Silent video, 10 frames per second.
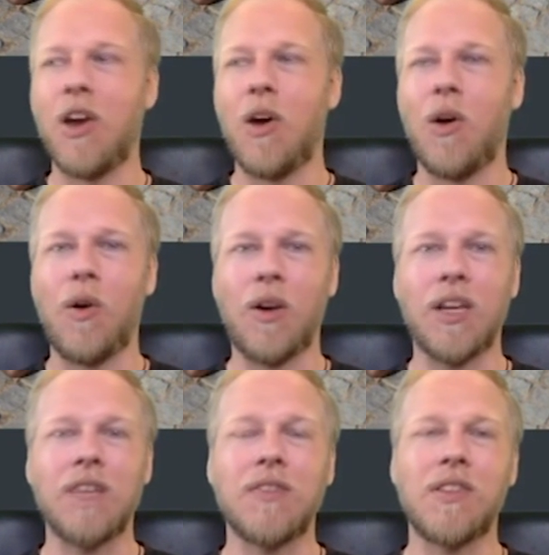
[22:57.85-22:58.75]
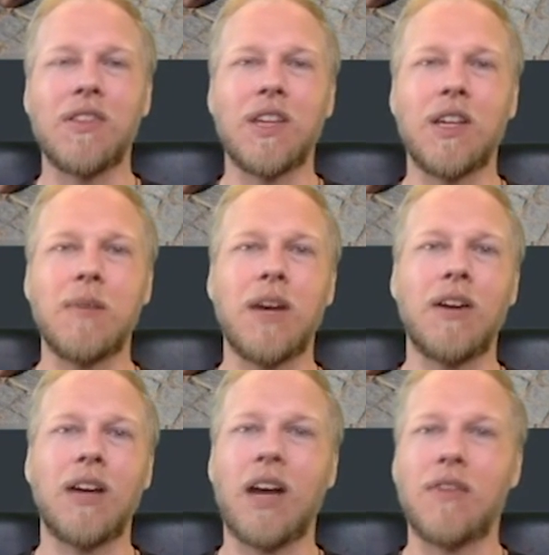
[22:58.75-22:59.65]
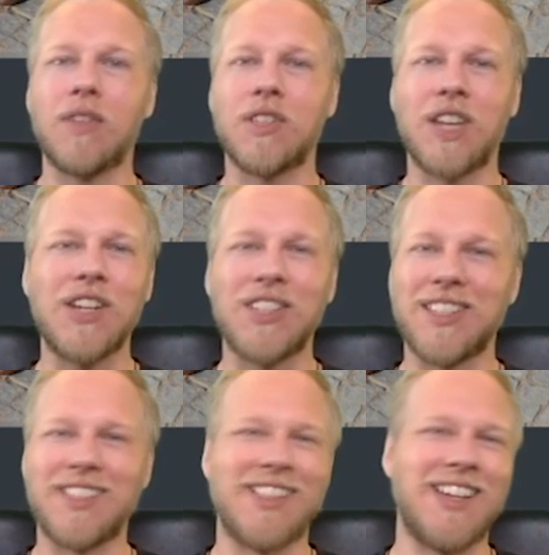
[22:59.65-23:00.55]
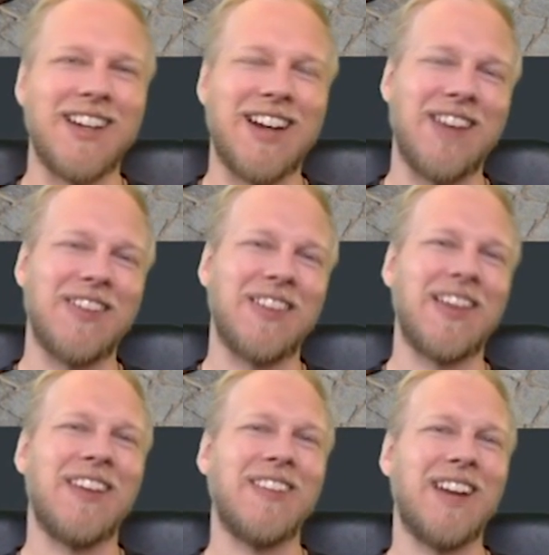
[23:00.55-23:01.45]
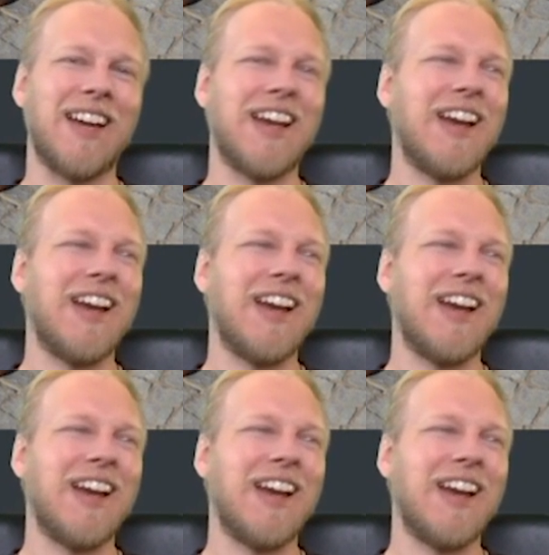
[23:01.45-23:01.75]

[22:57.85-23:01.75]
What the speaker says: or even think about conversations that you're having that way.